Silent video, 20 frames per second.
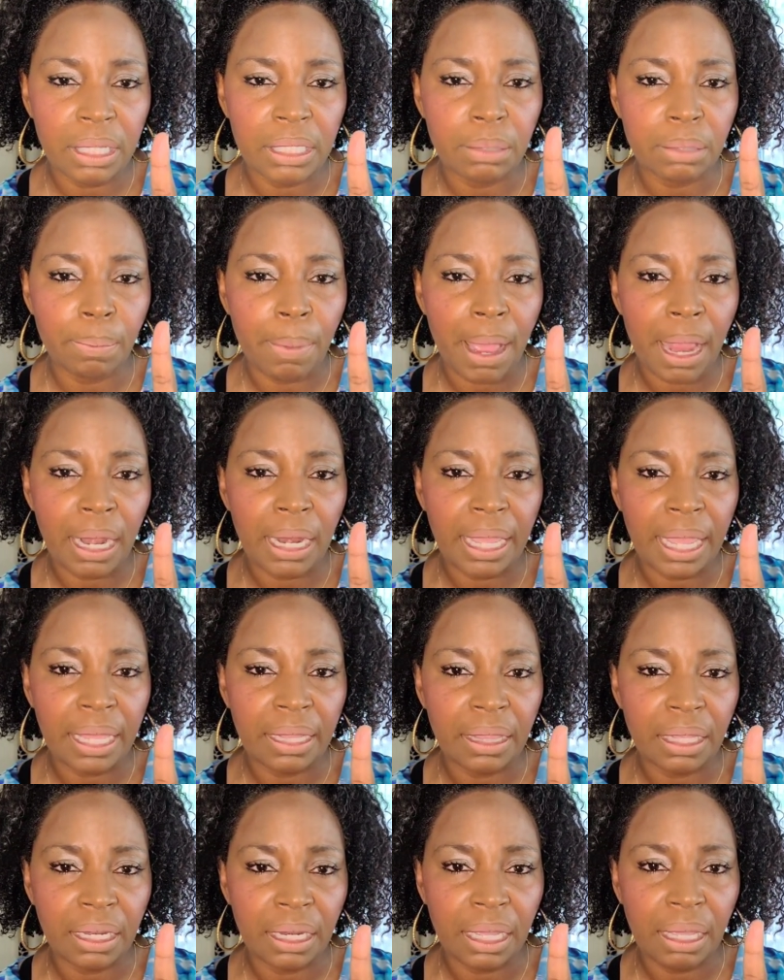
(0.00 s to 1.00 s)
It's a
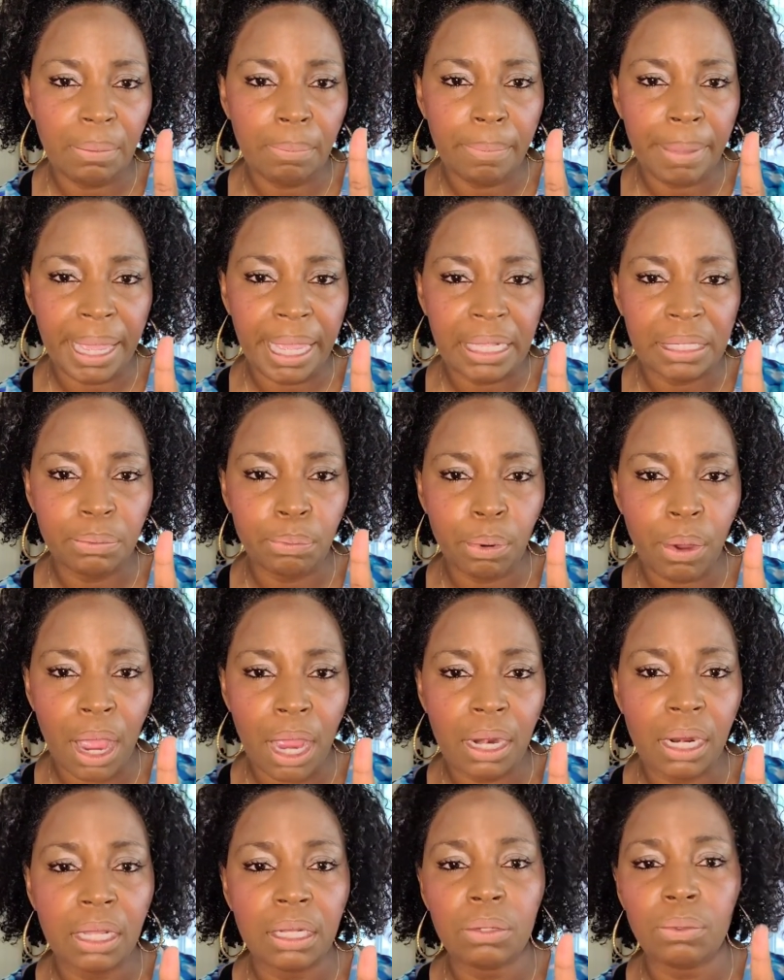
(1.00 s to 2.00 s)
polyethylene-based
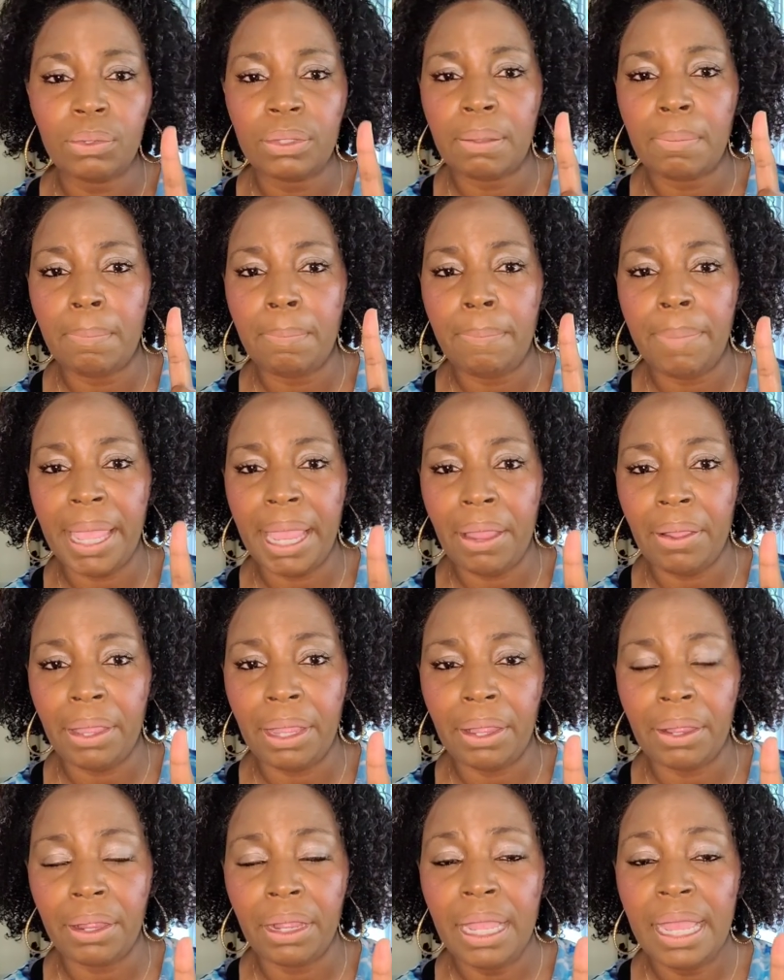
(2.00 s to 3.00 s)
product with a
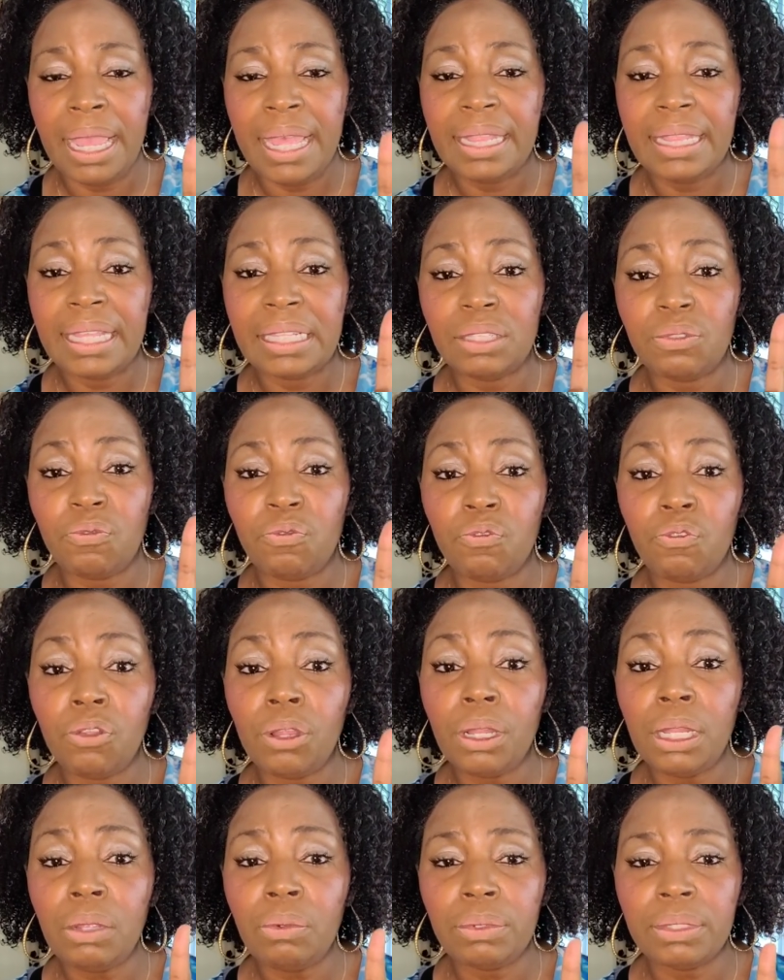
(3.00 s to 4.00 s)
barrier that's
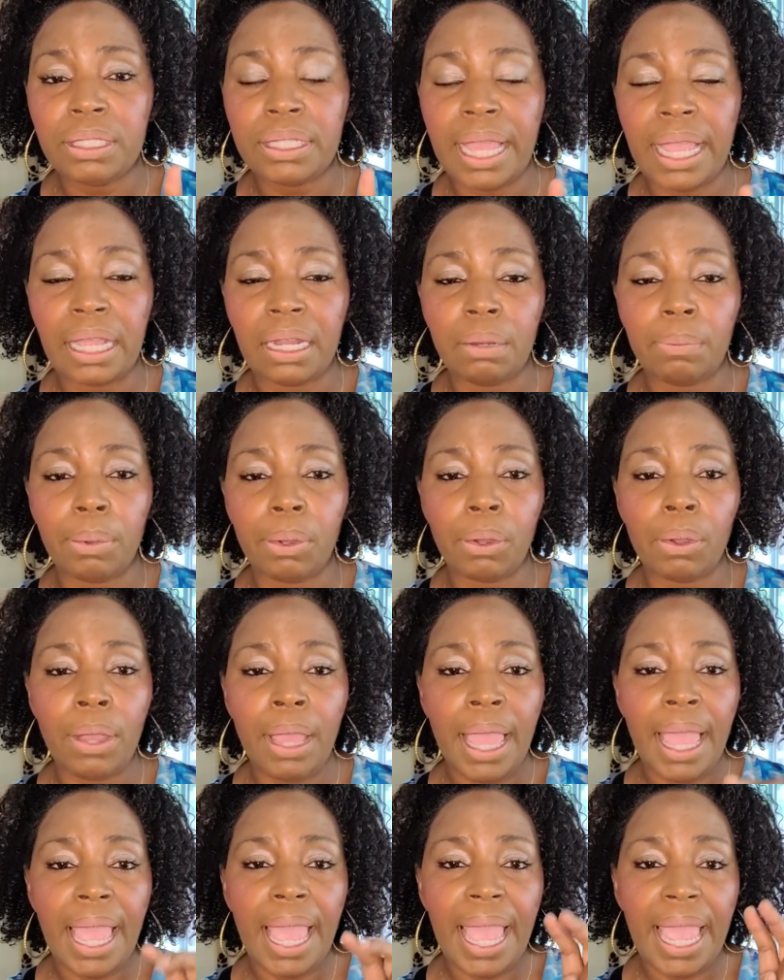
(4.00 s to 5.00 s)
fully recyclable,
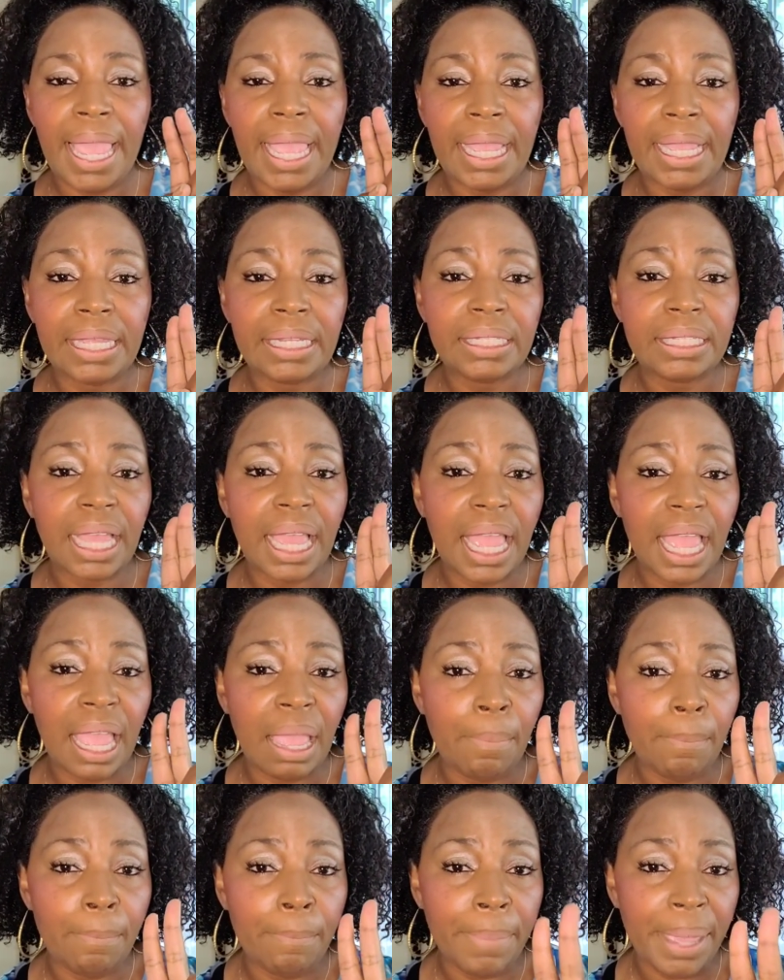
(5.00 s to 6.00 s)
and
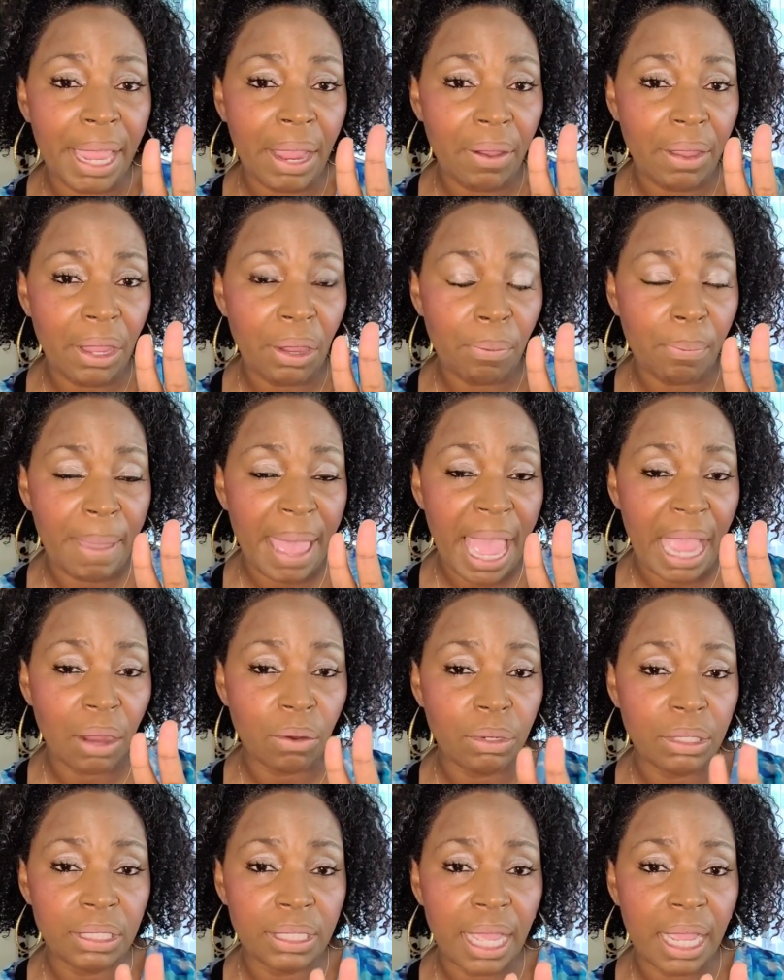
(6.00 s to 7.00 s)
a barrier pack
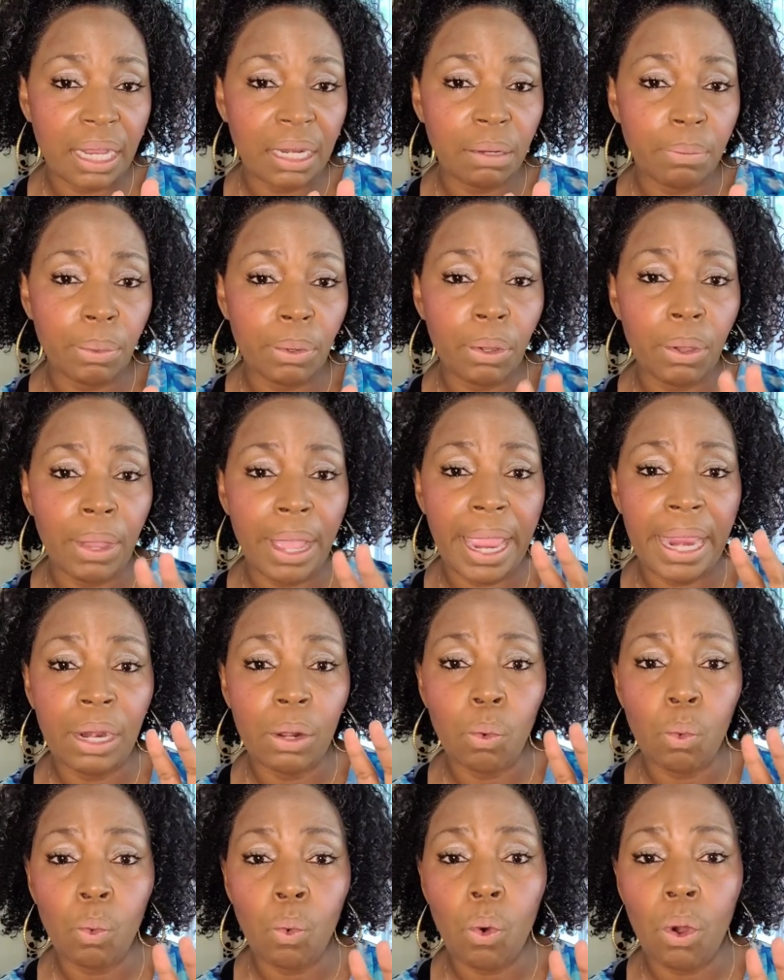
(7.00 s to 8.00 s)
recyclable, and
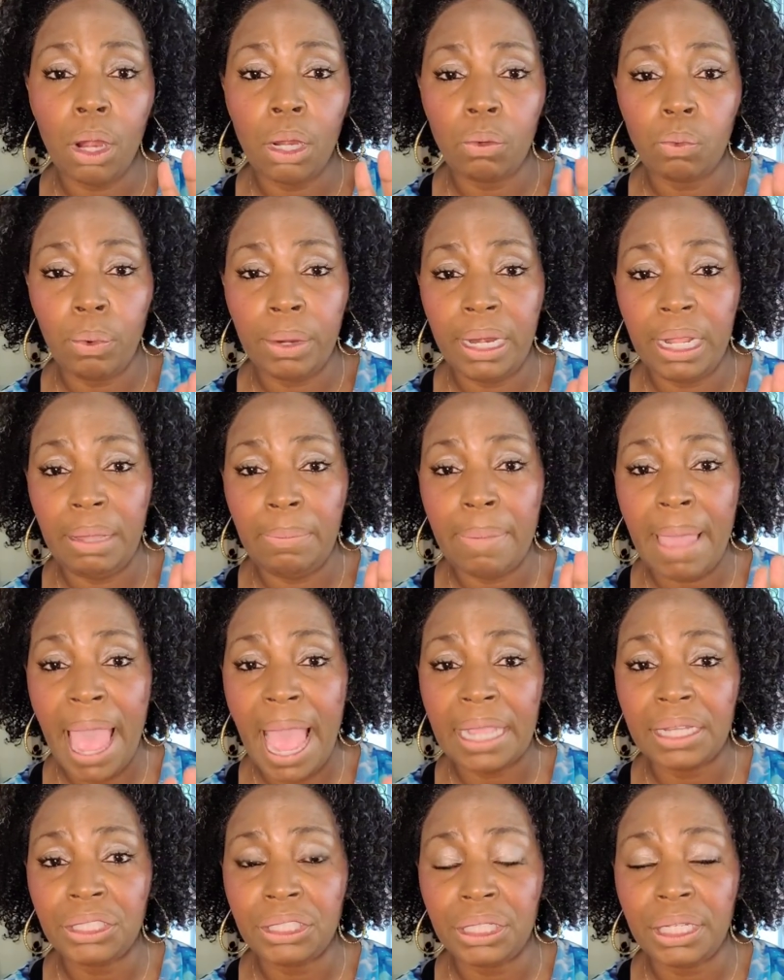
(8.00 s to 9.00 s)
award-winning
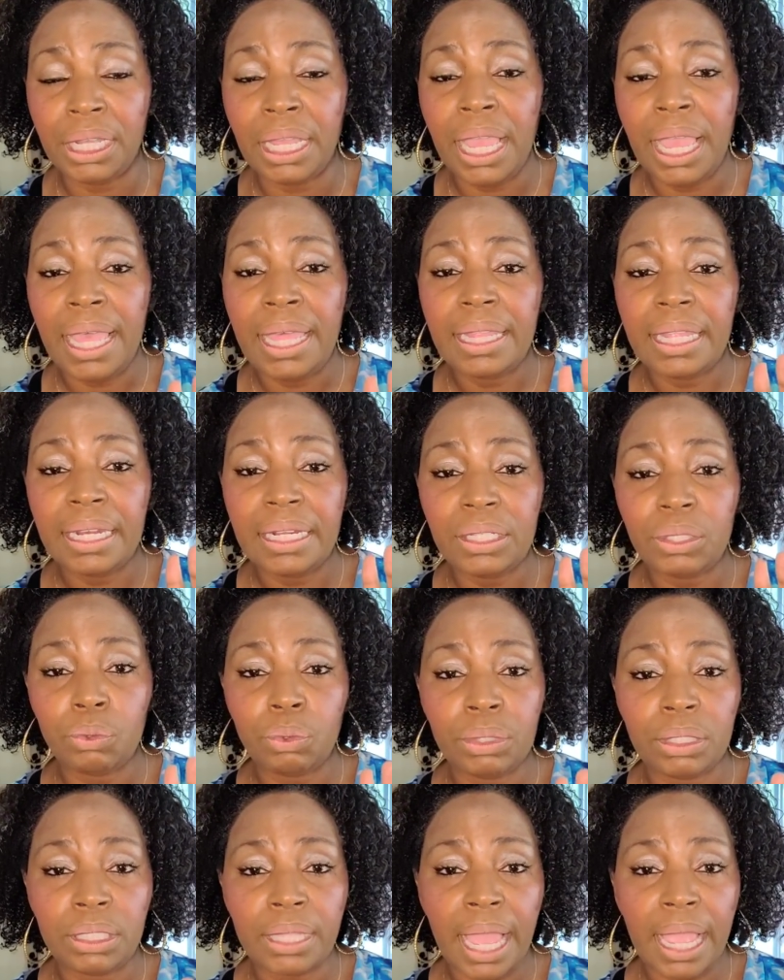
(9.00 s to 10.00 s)
packaging that is
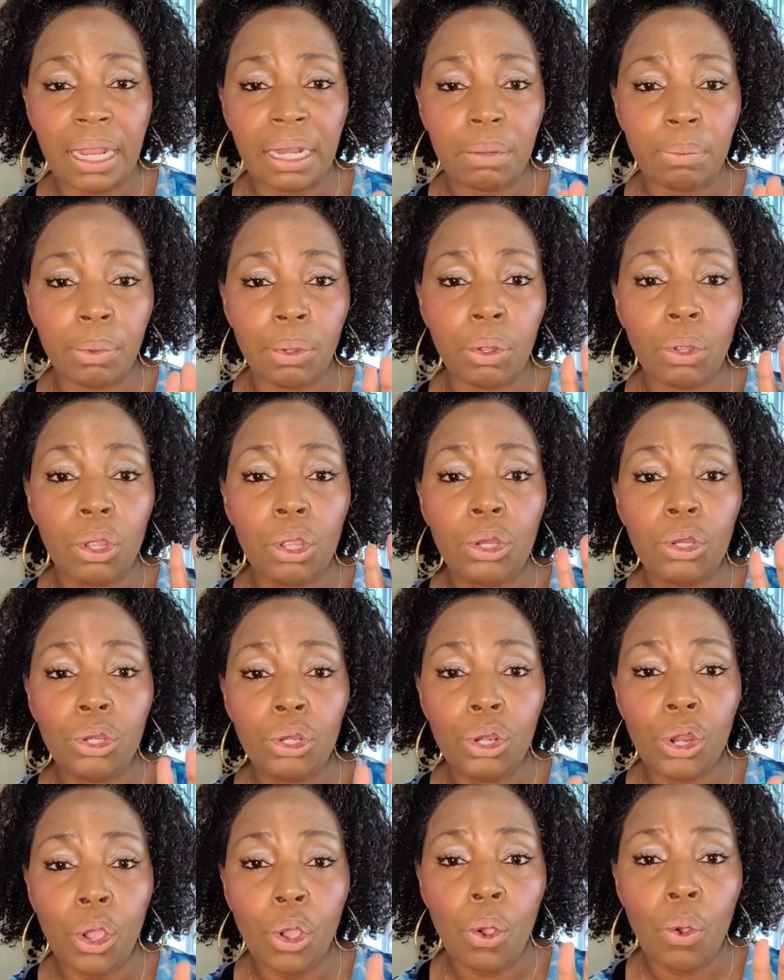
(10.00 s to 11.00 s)
recyclable.
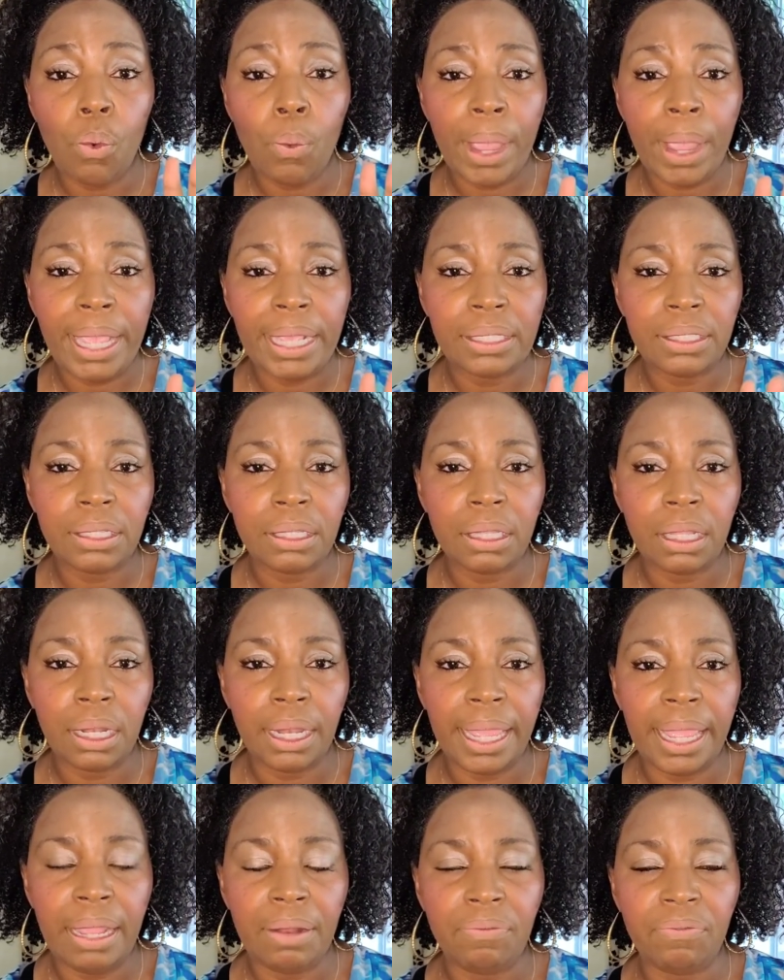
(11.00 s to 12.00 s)
No waste to the
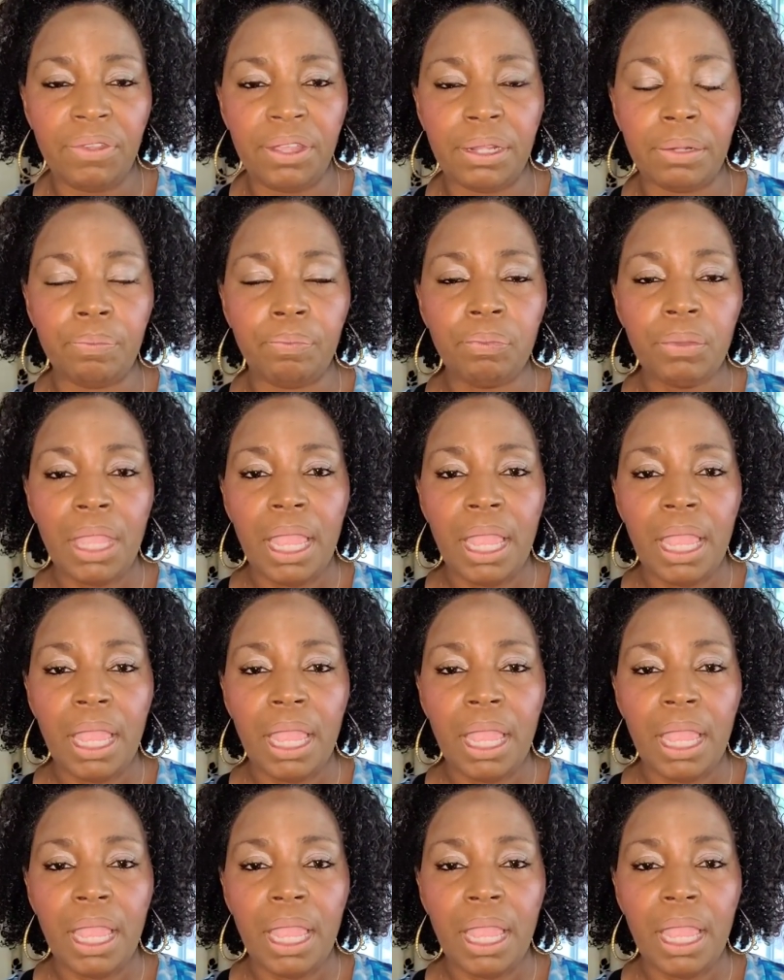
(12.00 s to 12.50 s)
landfill.